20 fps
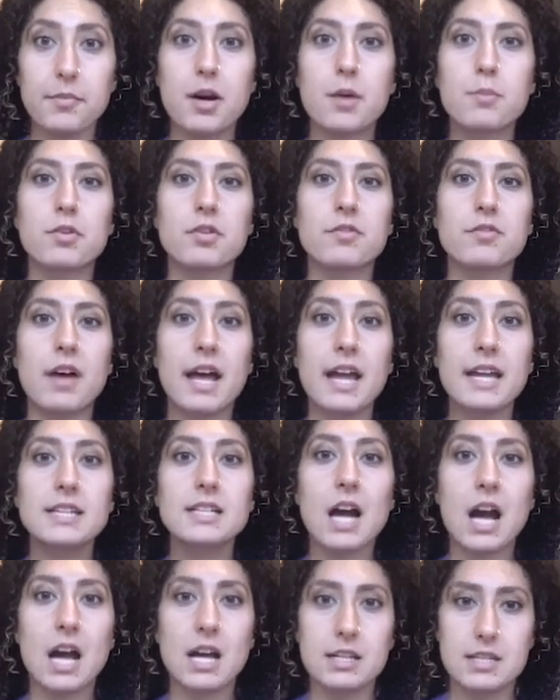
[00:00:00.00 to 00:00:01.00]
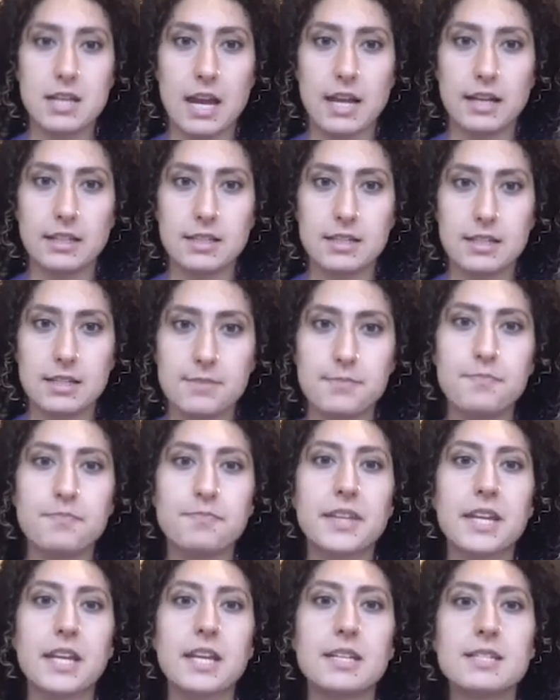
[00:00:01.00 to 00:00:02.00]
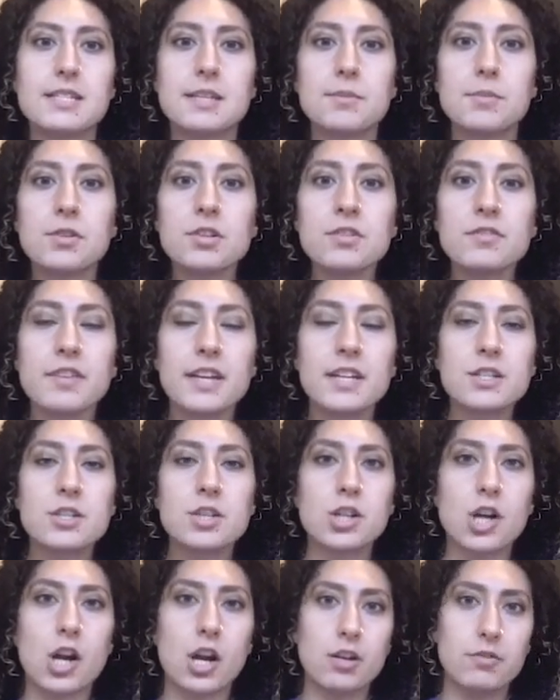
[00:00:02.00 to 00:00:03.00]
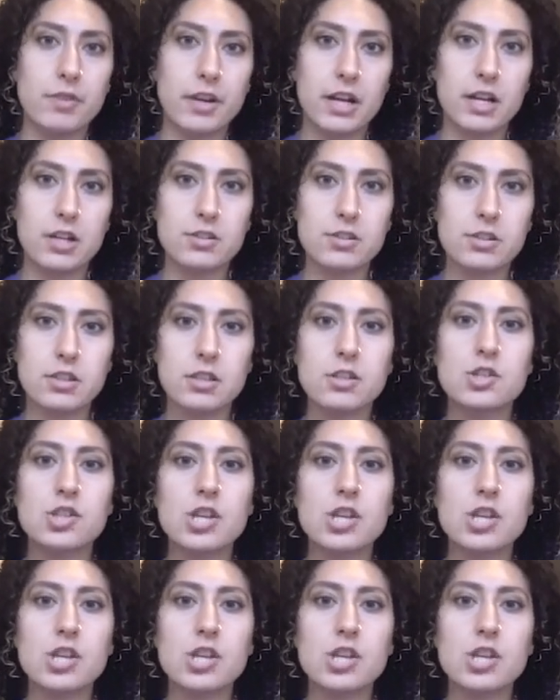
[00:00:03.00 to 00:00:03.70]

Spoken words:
Provide context. In a similar vein to guardrails,